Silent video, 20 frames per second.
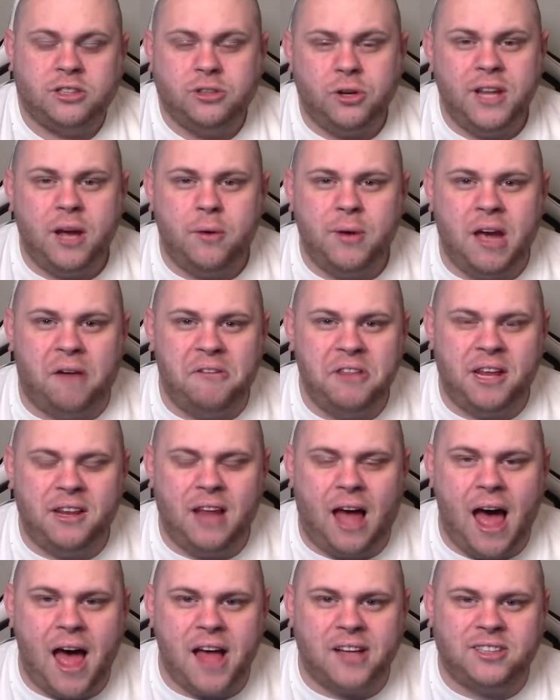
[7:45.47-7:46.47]
there we have it then,
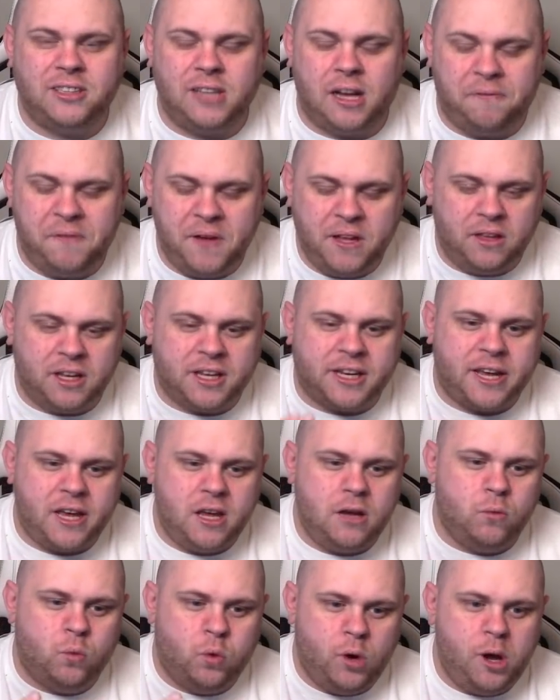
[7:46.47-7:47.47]
lads. And I think the key
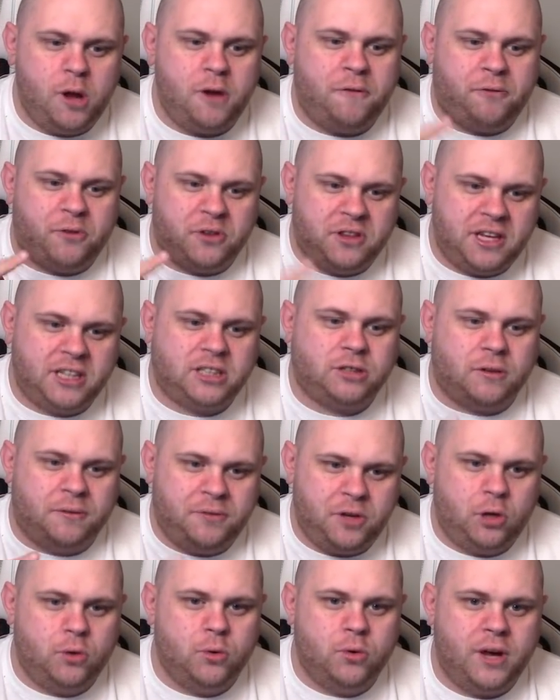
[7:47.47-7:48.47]
word for this
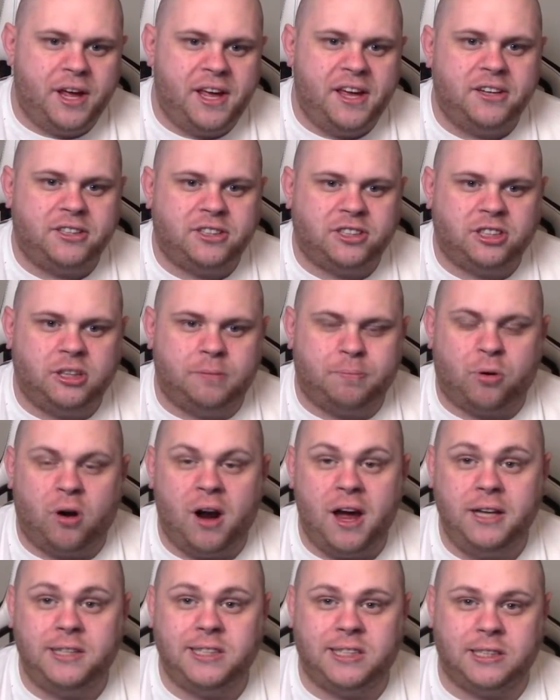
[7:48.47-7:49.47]
review is
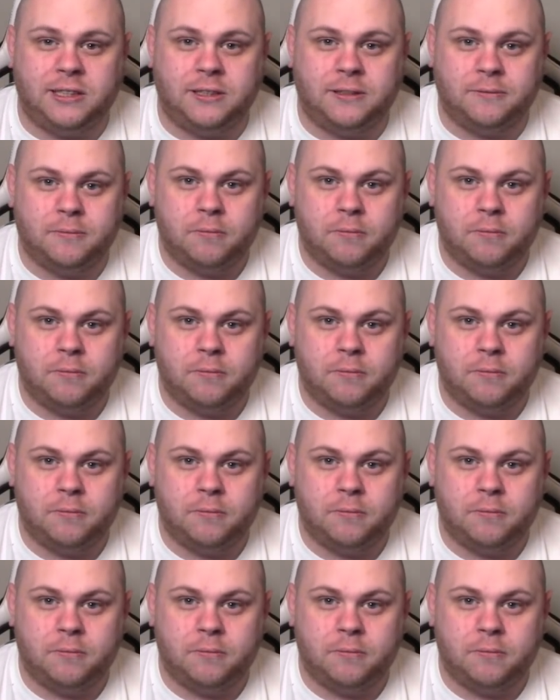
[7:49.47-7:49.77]
surprising.